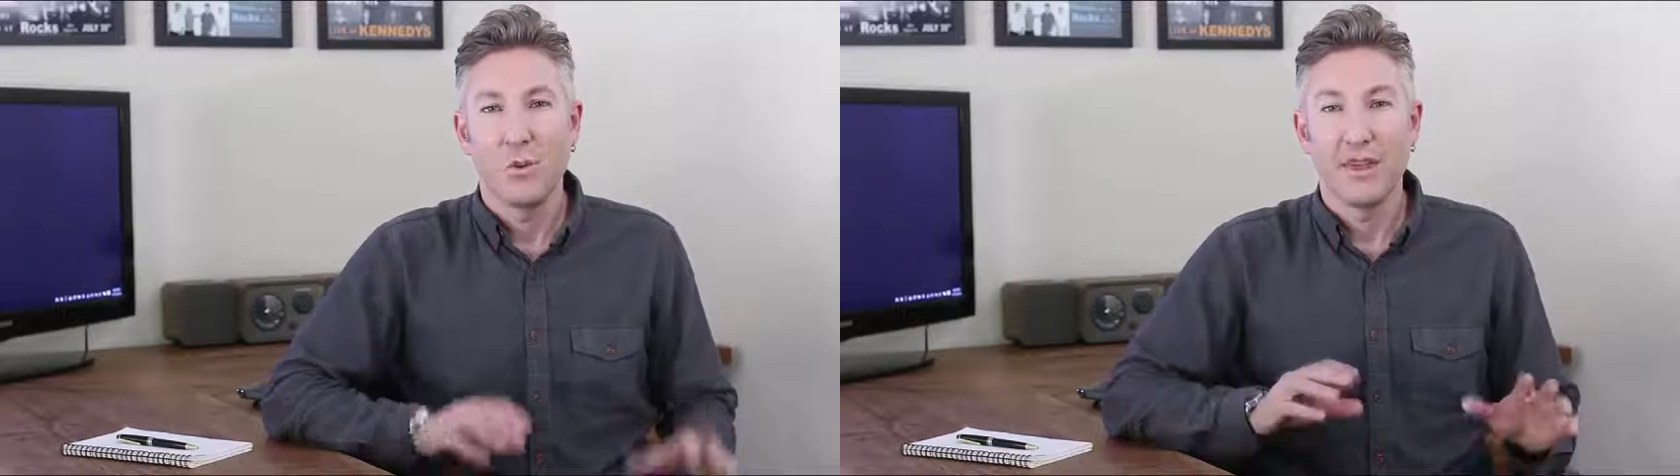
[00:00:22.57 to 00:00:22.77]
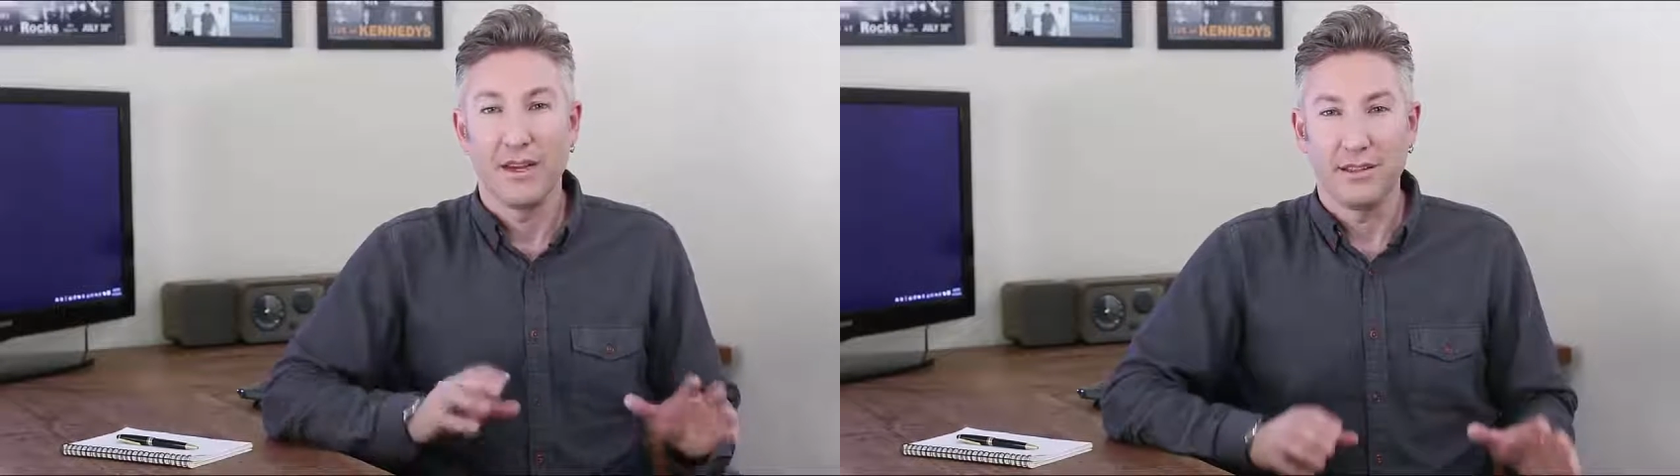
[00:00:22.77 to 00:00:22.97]

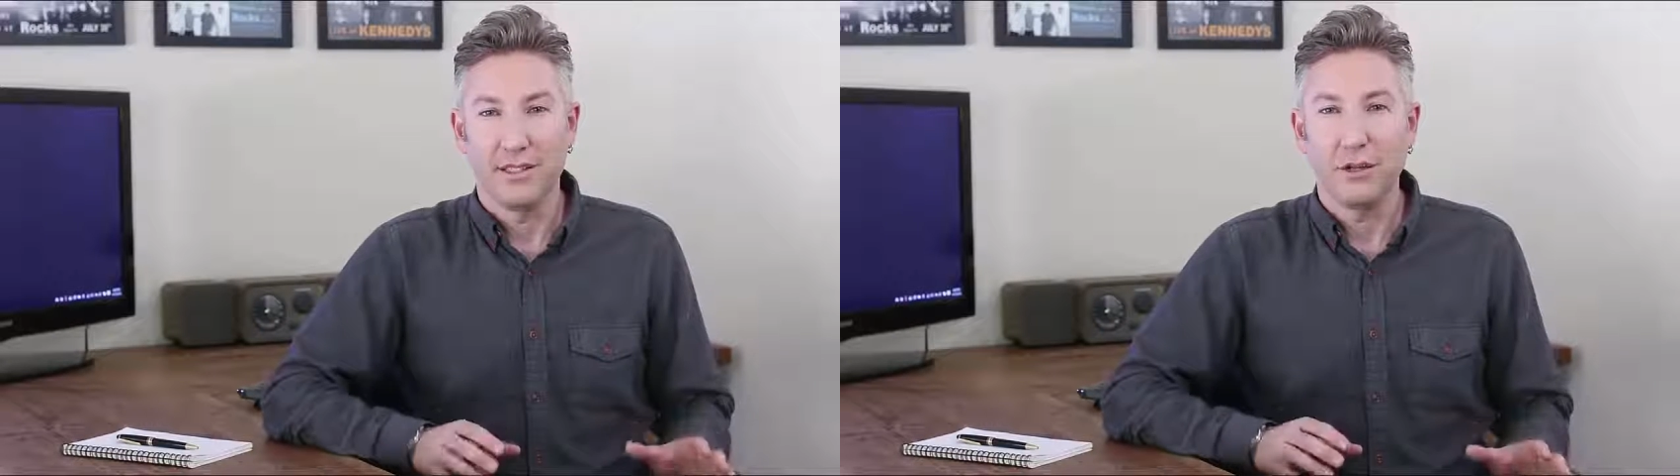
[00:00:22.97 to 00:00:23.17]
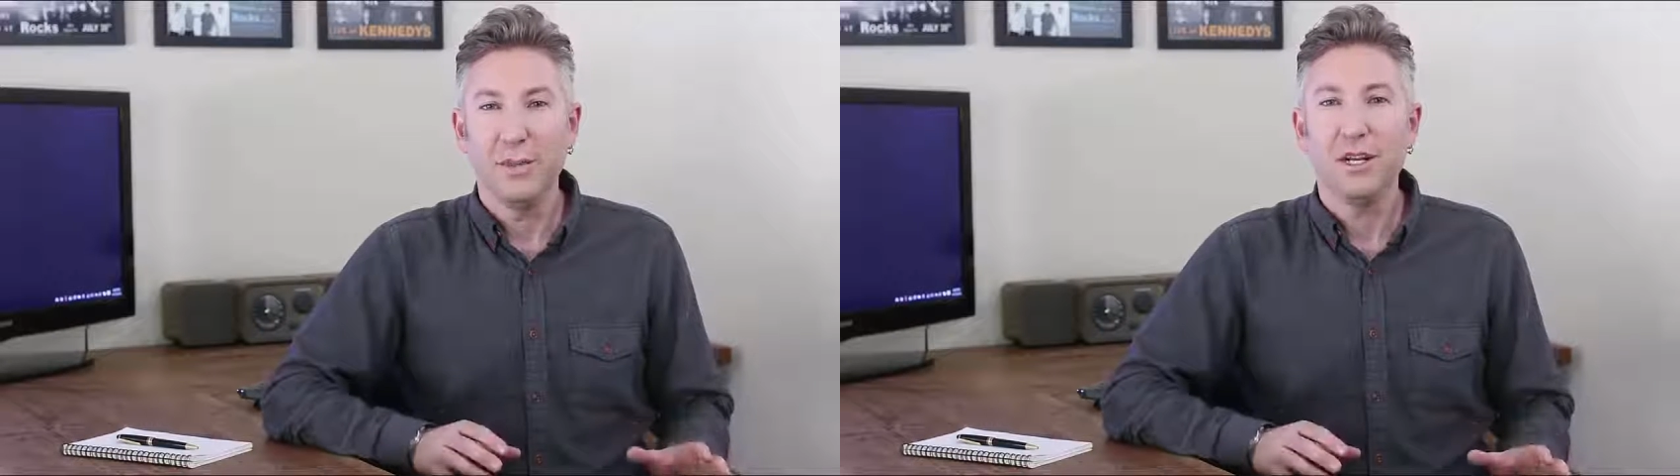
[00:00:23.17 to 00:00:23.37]
With a
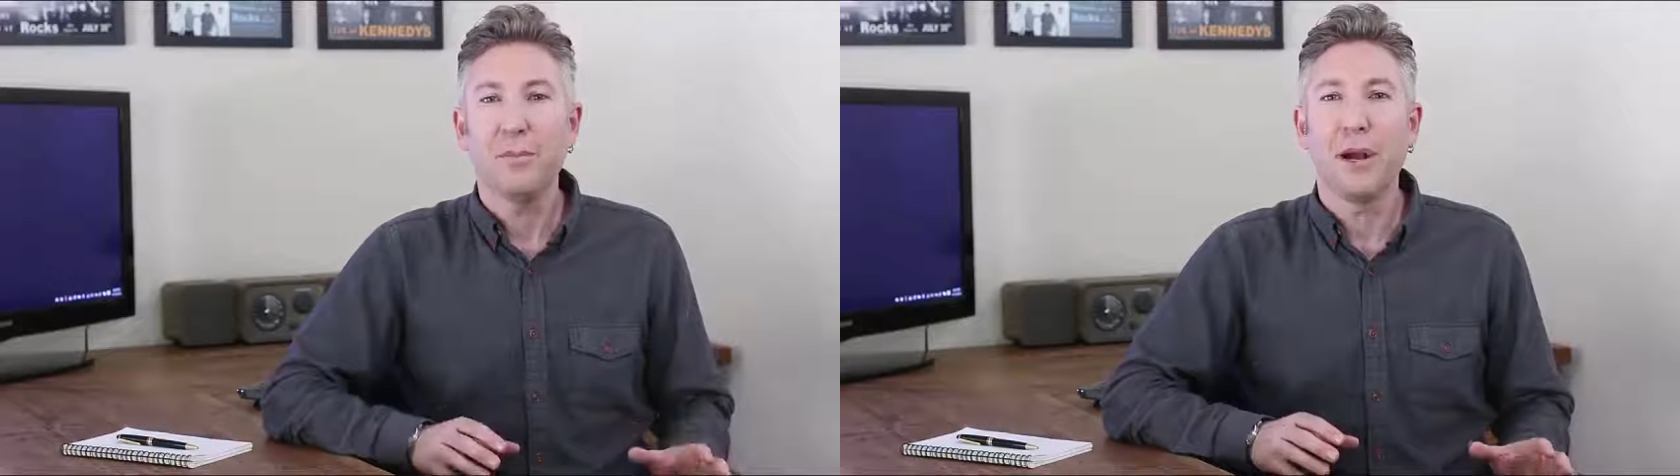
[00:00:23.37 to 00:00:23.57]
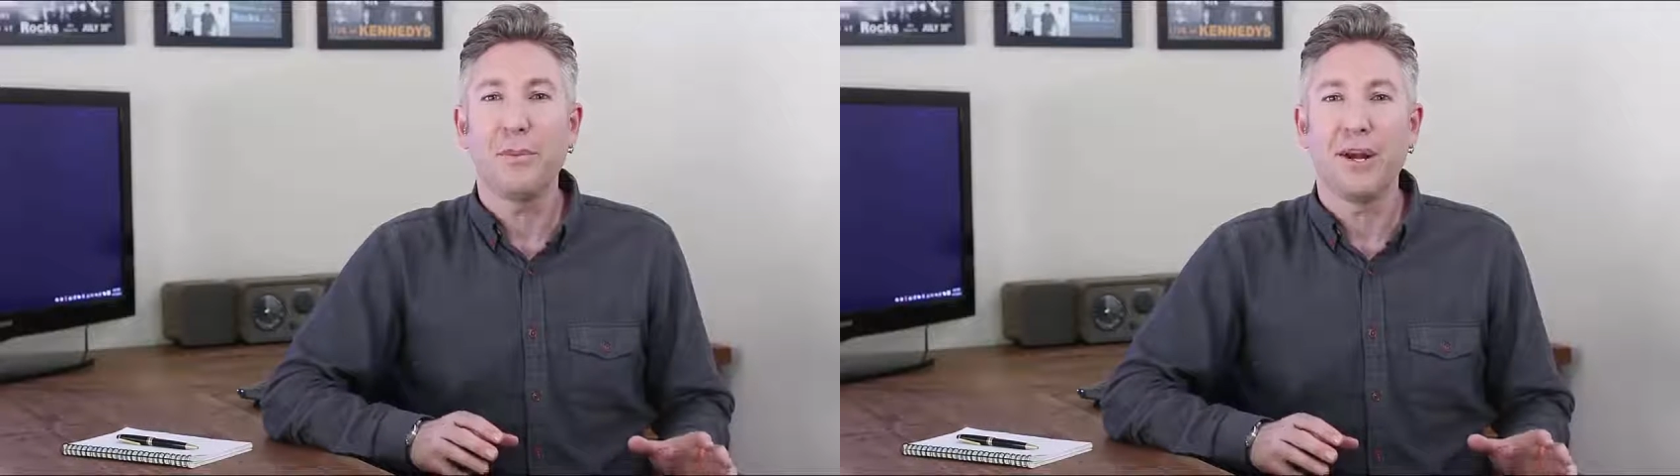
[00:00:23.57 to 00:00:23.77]
little bit
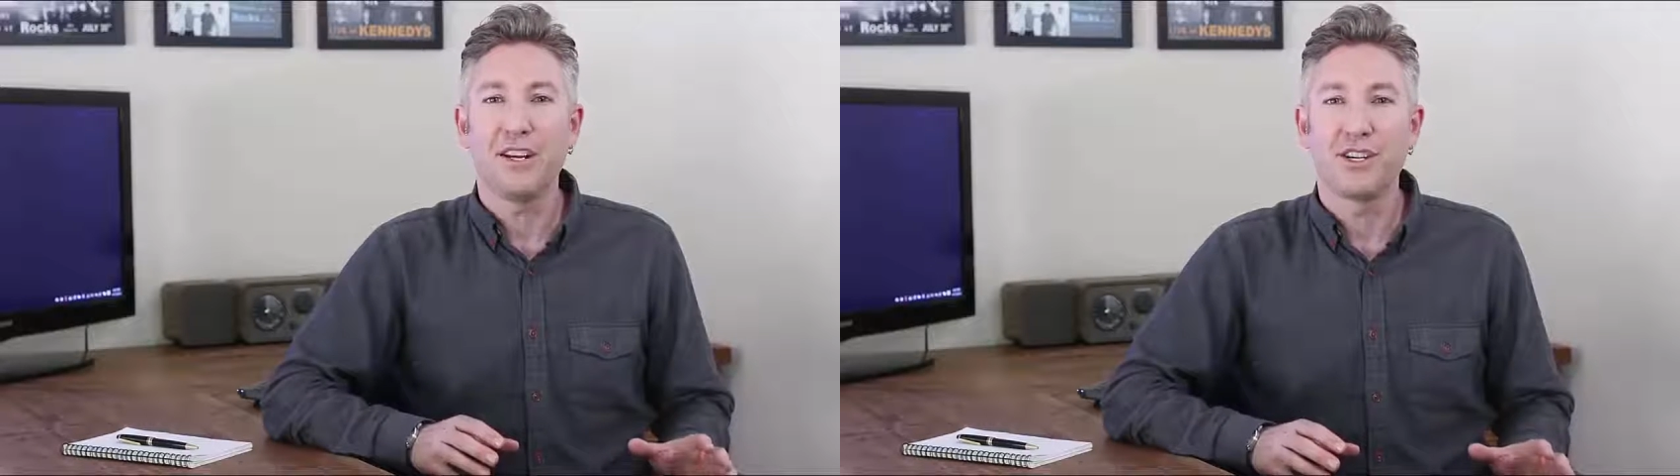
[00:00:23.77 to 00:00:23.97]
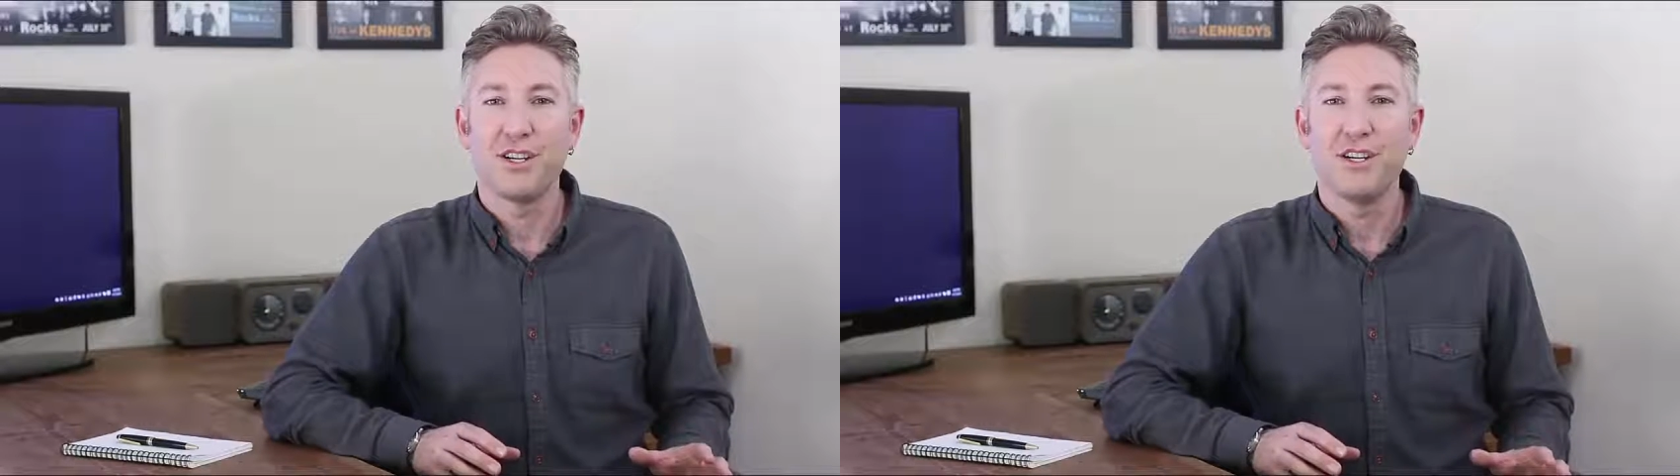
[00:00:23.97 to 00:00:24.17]
of
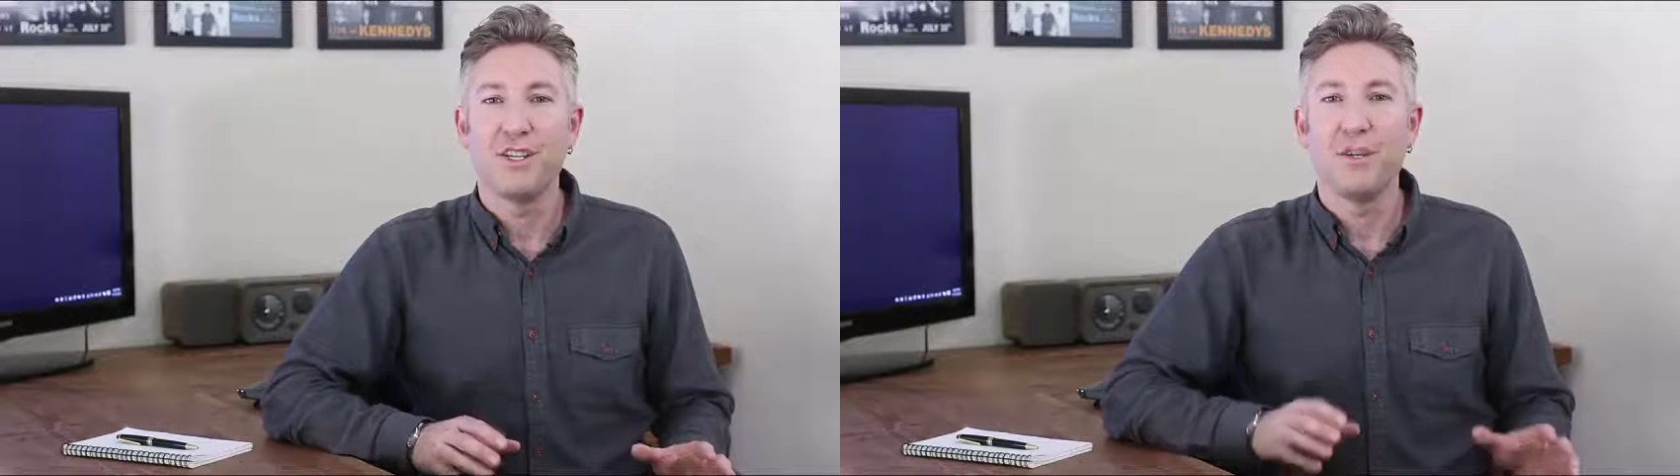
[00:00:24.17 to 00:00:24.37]
preparation,